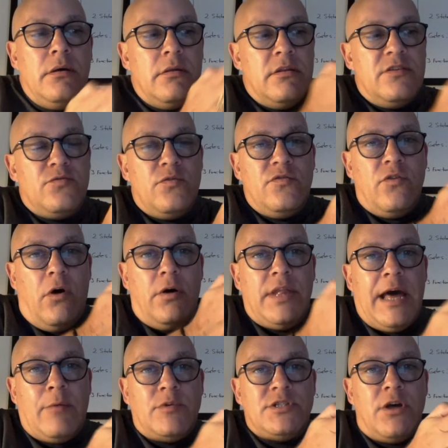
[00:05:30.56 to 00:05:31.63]
This one's on,
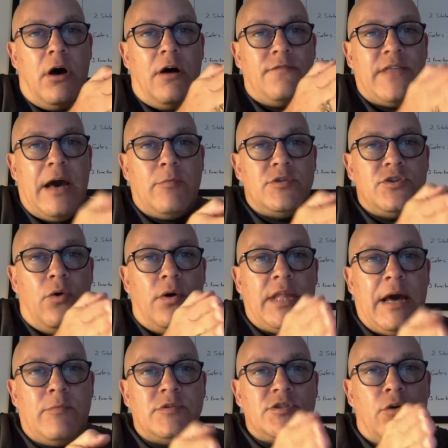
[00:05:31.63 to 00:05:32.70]
that one's off, that one's on,
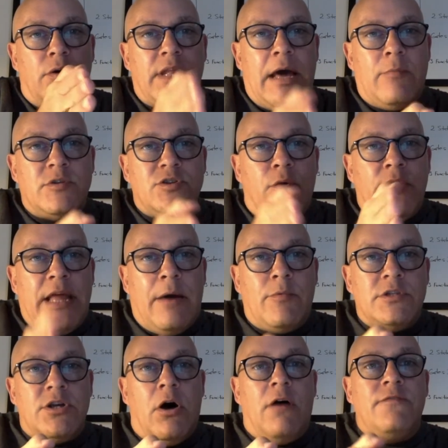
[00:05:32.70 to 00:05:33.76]
that one's on, that one's on, that
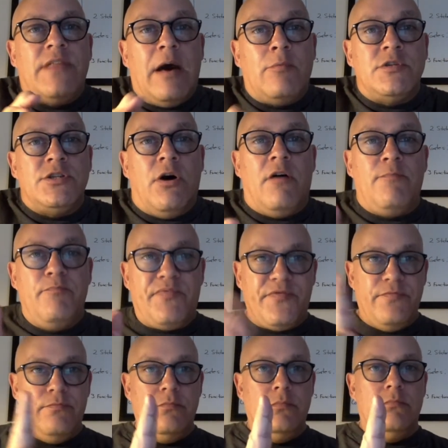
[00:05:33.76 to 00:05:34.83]
one's off, that one's off.
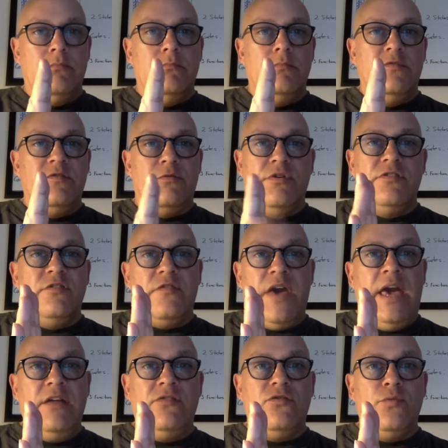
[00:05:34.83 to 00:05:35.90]
Series of
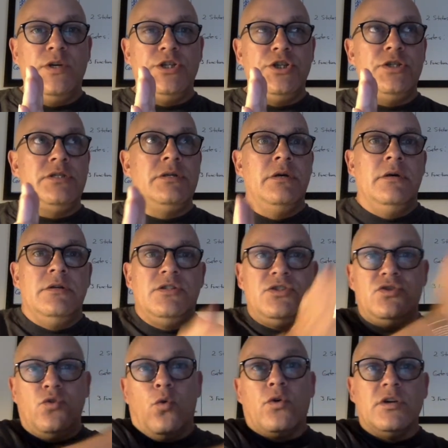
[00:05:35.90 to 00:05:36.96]
8 switches
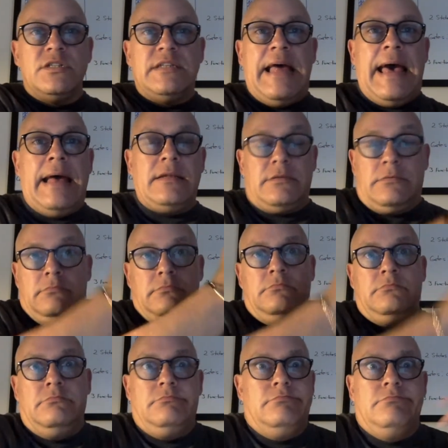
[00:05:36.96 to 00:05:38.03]
stores that
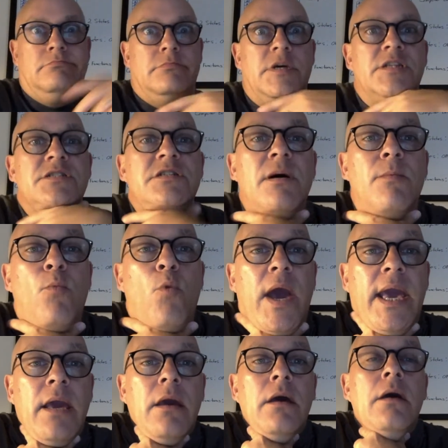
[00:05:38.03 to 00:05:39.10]
in some
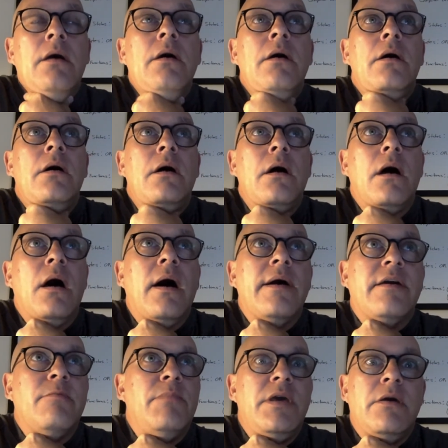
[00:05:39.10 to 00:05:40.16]
way.
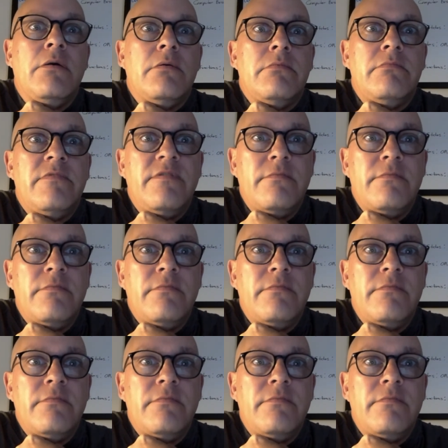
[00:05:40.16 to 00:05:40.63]
It could be on